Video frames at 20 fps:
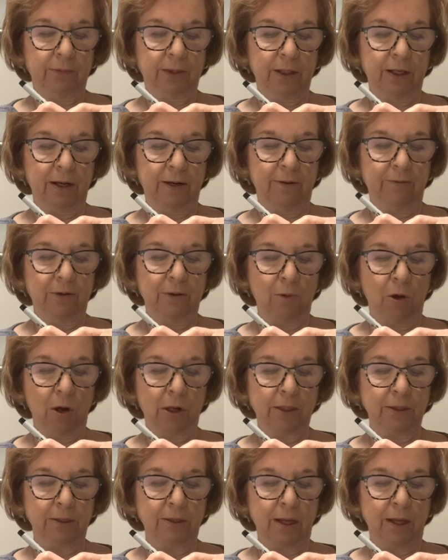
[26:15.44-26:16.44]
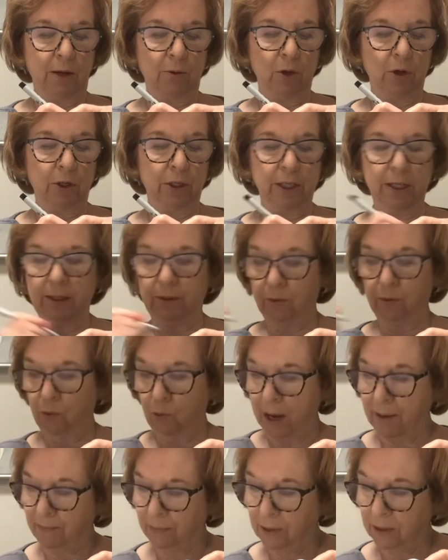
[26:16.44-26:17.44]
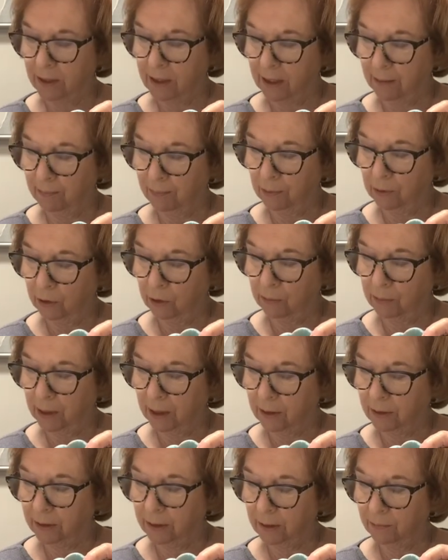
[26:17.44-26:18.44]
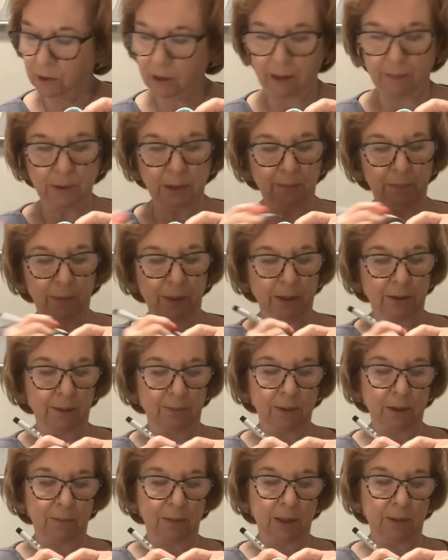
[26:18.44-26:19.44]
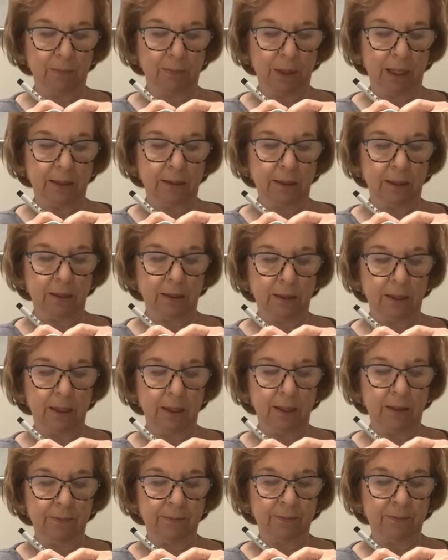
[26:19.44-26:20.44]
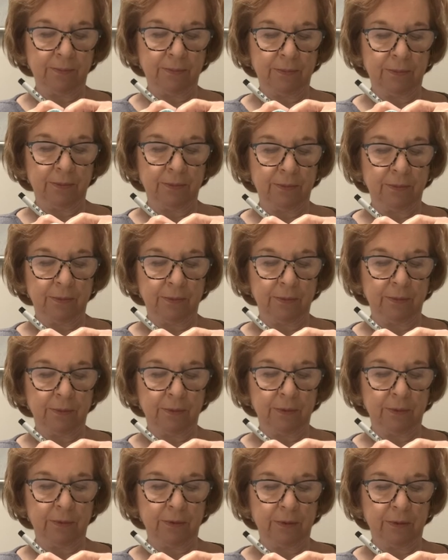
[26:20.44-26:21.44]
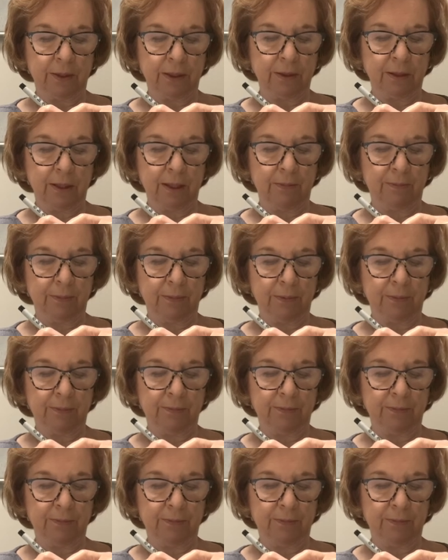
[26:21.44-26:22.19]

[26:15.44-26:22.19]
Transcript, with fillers: And if the marker's not working, wipe the tip a little bit because sometimes it picks up some of the paint in the, the tip.